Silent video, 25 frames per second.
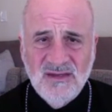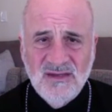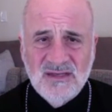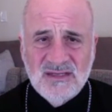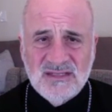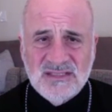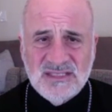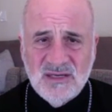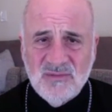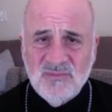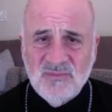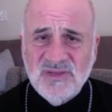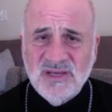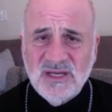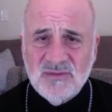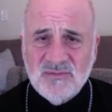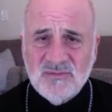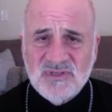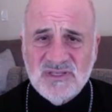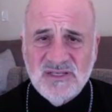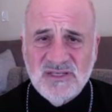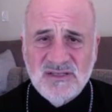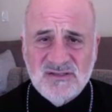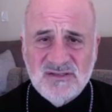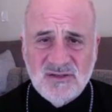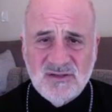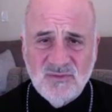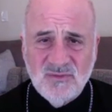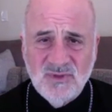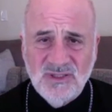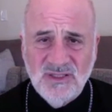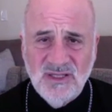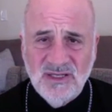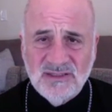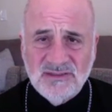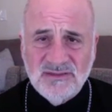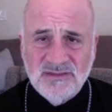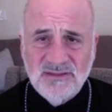Sometimes kids are
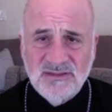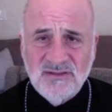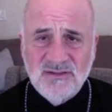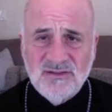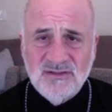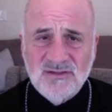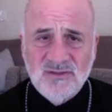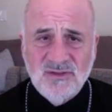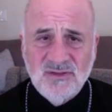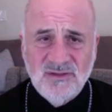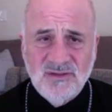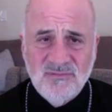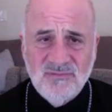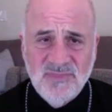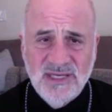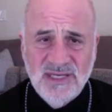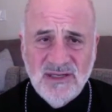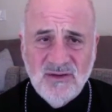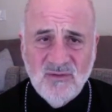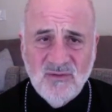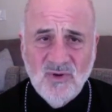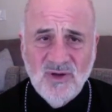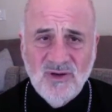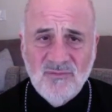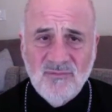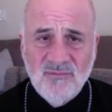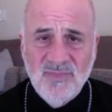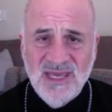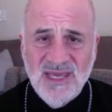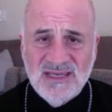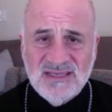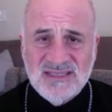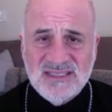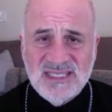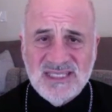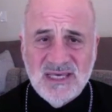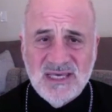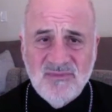reluctant to admit what
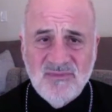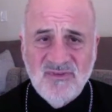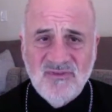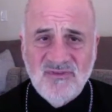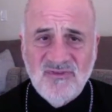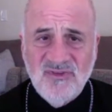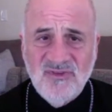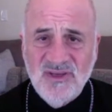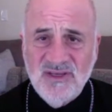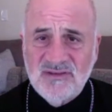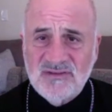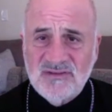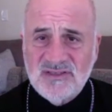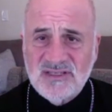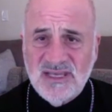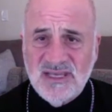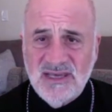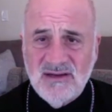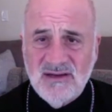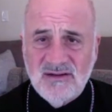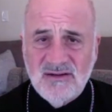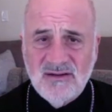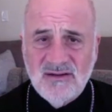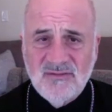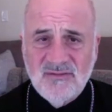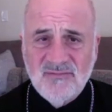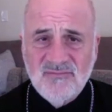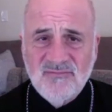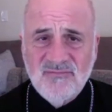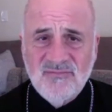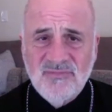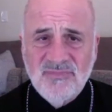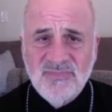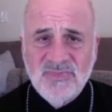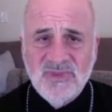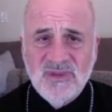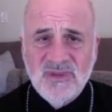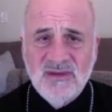makes them feel scared.
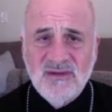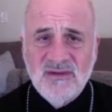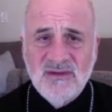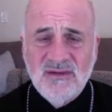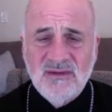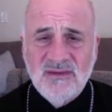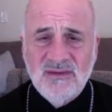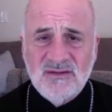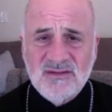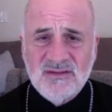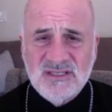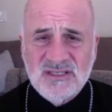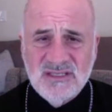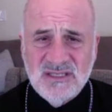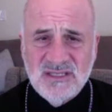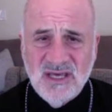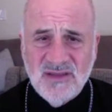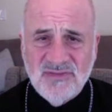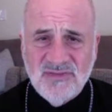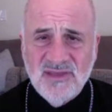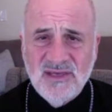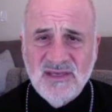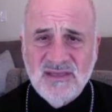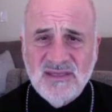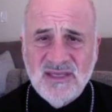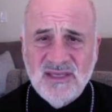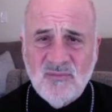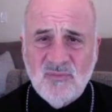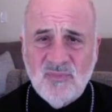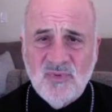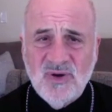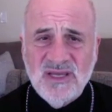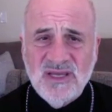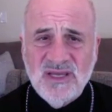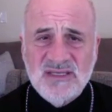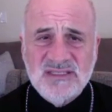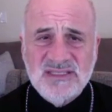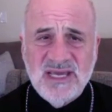There's nothing that
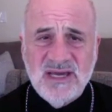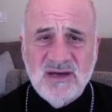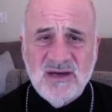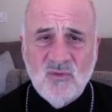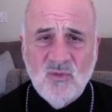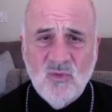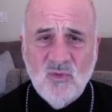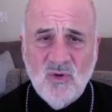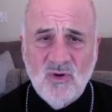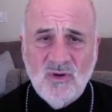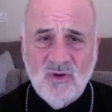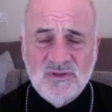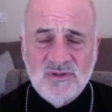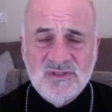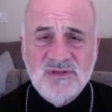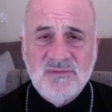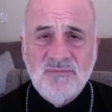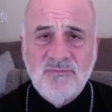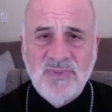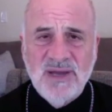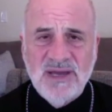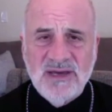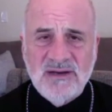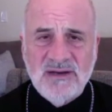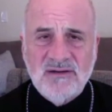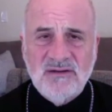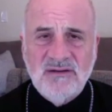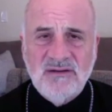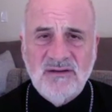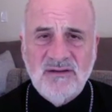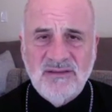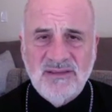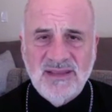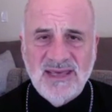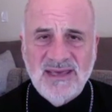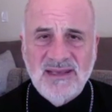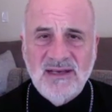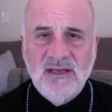breaks down walls better
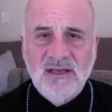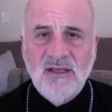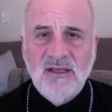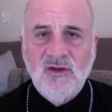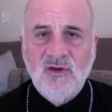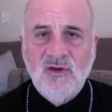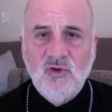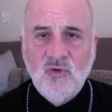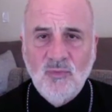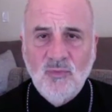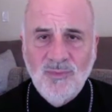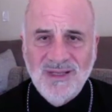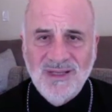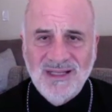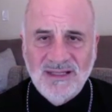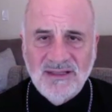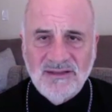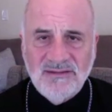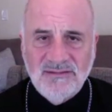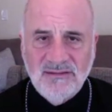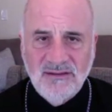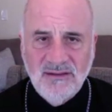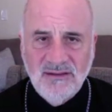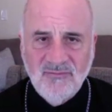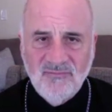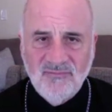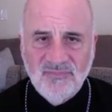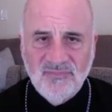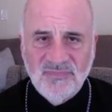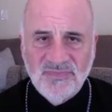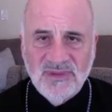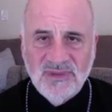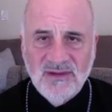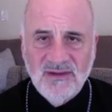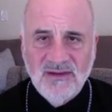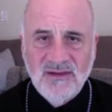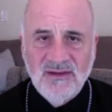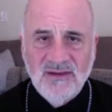than humility.
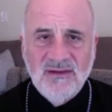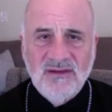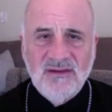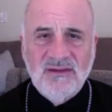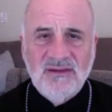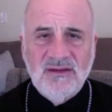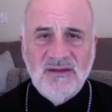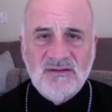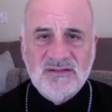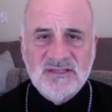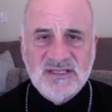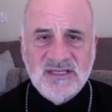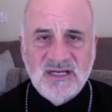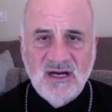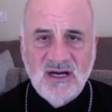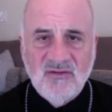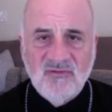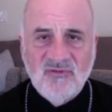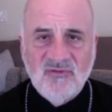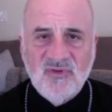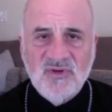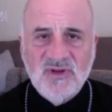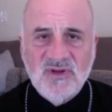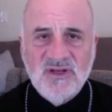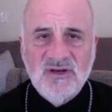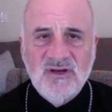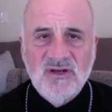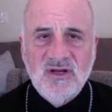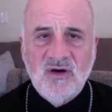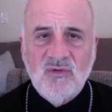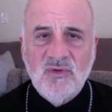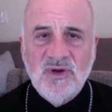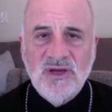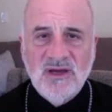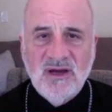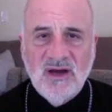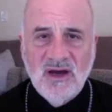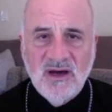There's comfort in
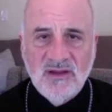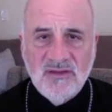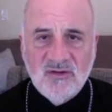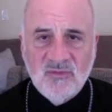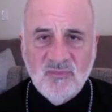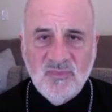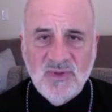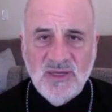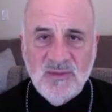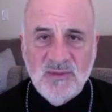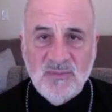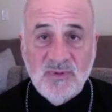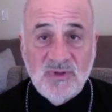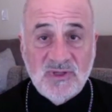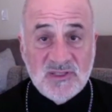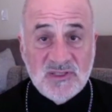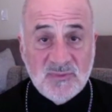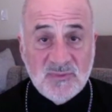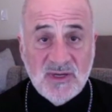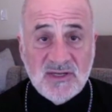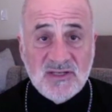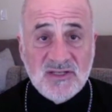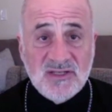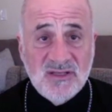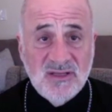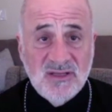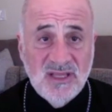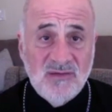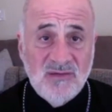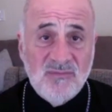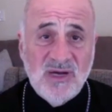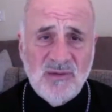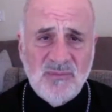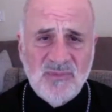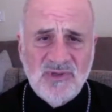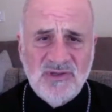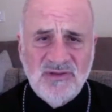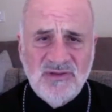knowing other people, especially their
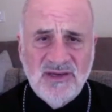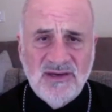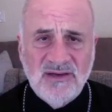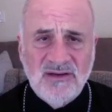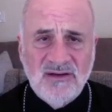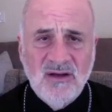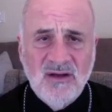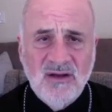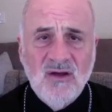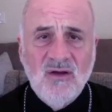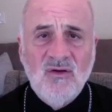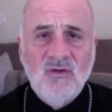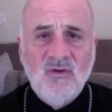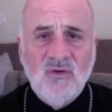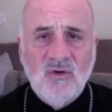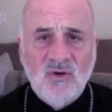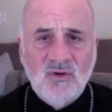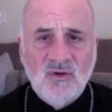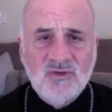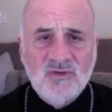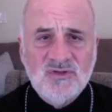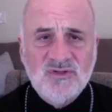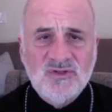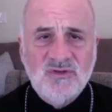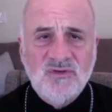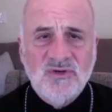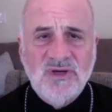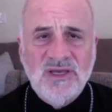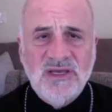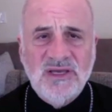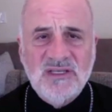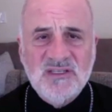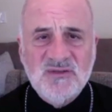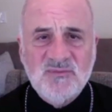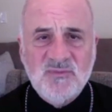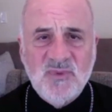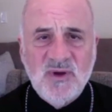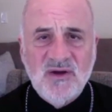mom and dad, also
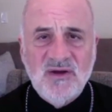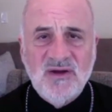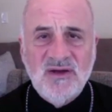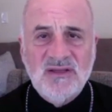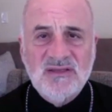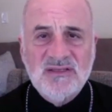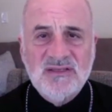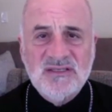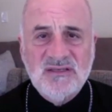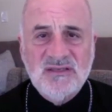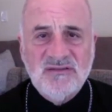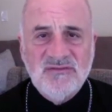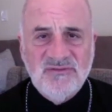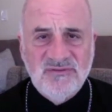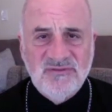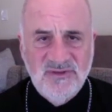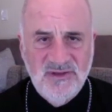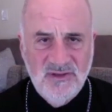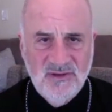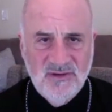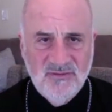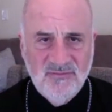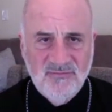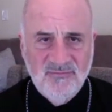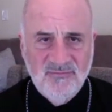experience fear.